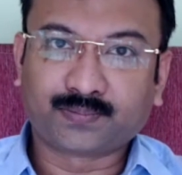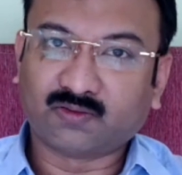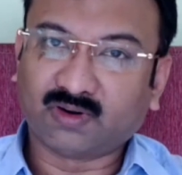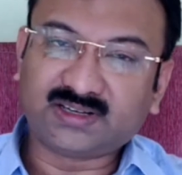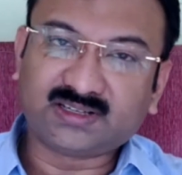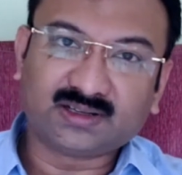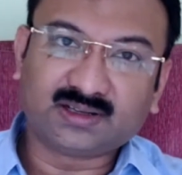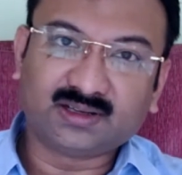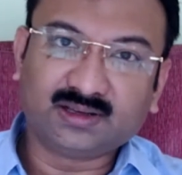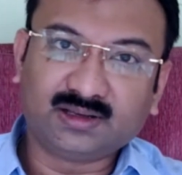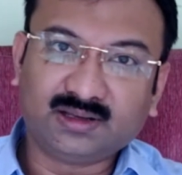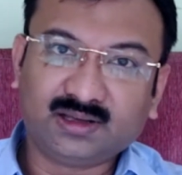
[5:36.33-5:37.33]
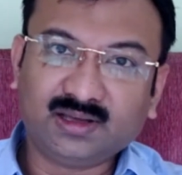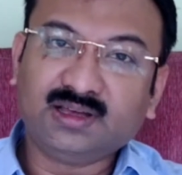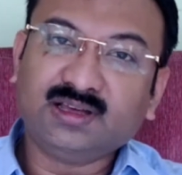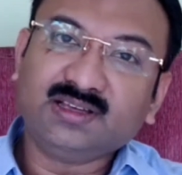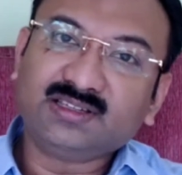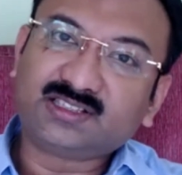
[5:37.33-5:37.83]
right?
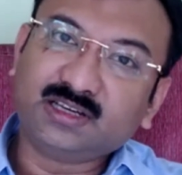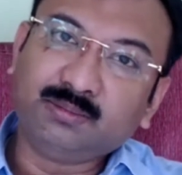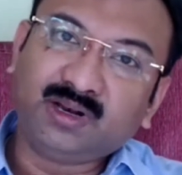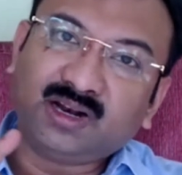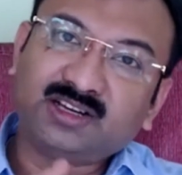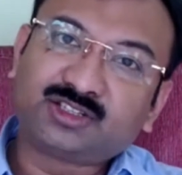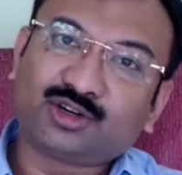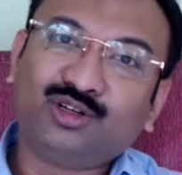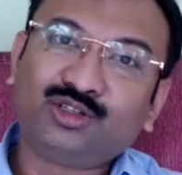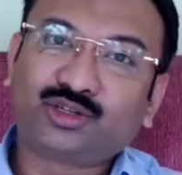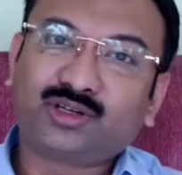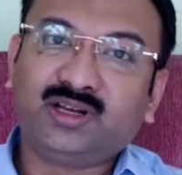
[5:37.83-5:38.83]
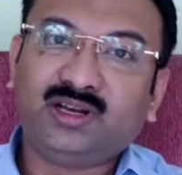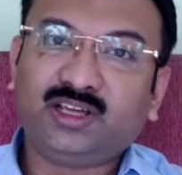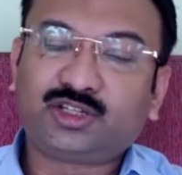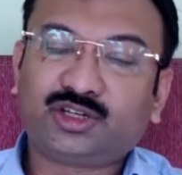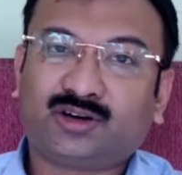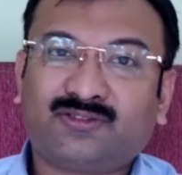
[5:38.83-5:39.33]
Similar is also the
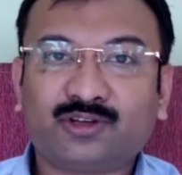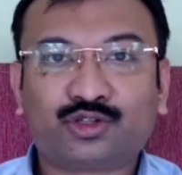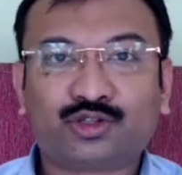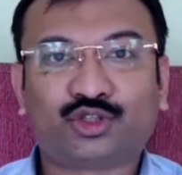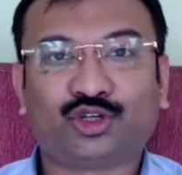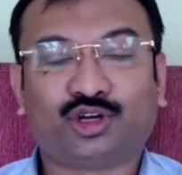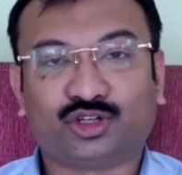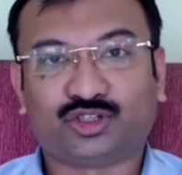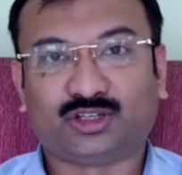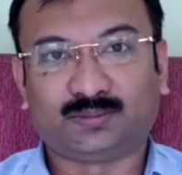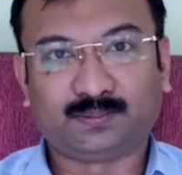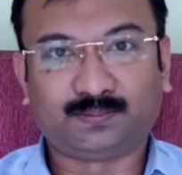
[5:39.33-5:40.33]
nature of sociology,